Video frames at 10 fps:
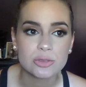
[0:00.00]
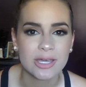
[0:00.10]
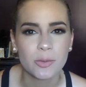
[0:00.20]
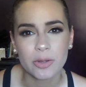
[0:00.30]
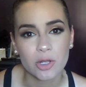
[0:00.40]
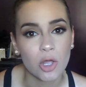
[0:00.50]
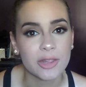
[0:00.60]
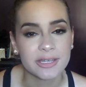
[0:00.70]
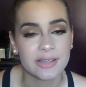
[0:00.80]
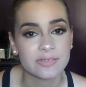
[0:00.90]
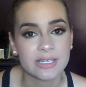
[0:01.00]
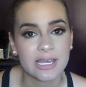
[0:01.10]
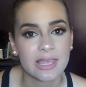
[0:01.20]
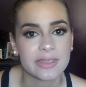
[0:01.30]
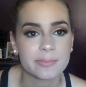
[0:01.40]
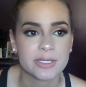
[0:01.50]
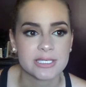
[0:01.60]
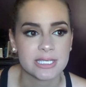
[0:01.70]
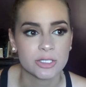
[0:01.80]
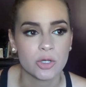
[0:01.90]
I don't want to call it an everyday highlight because
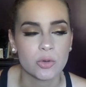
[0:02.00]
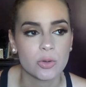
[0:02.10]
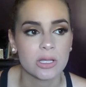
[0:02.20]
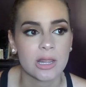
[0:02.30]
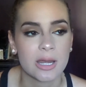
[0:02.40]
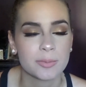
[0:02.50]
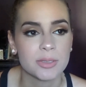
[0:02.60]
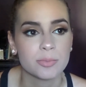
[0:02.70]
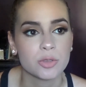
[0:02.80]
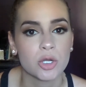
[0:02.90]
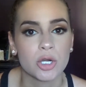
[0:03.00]
I know a lot of people